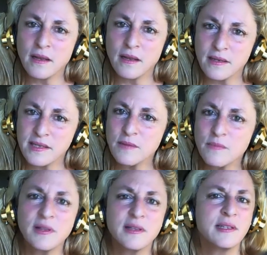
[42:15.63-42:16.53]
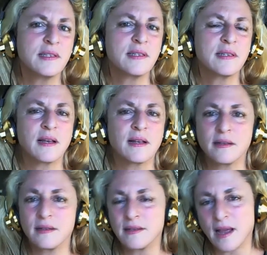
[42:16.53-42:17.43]
stimulants,
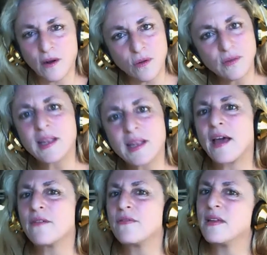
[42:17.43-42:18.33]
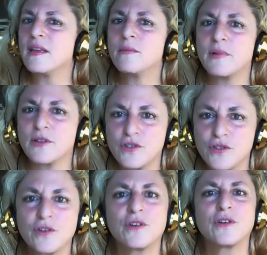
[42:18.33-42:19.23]
not only caffeine, but
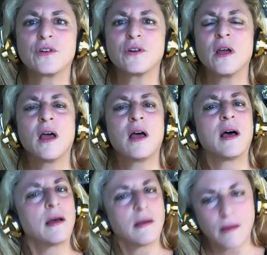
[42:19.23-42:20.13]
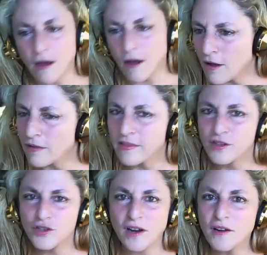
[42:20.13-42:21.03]
sugar, all the
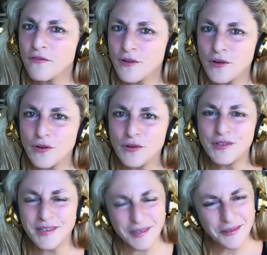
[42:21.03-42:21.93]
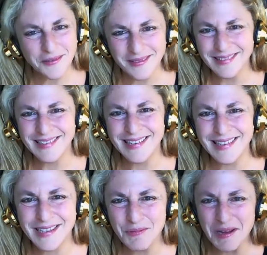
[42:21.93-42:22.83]
junk foods, to
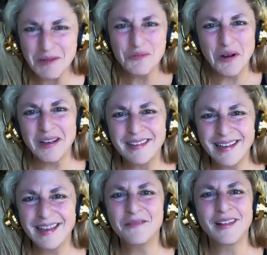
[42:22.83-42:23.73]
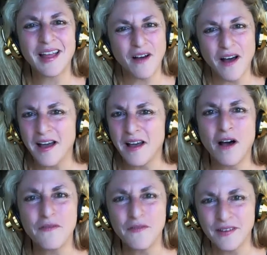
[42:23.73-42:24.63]
speak broadly, will
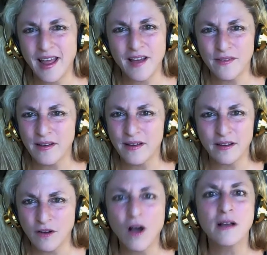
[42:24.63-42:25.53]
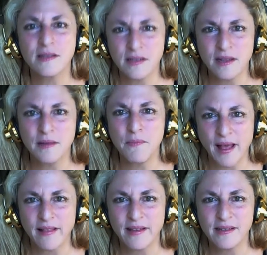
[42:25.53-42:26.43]
often cause an
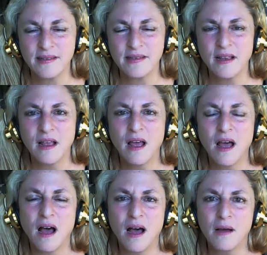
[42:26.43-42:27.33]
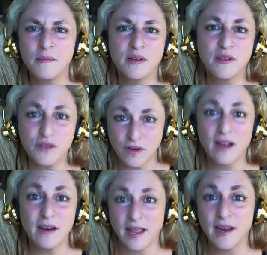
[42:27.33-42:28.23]
imbalance because you're
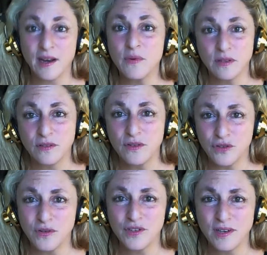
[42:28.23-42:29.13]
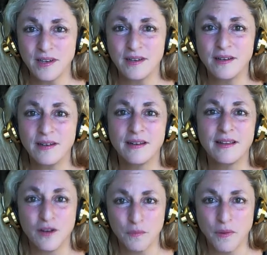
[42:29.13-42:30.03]
not getting real nutrition
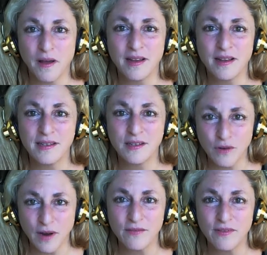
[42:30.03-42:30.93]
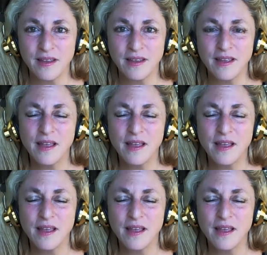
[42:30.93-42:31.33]
that your body is craving.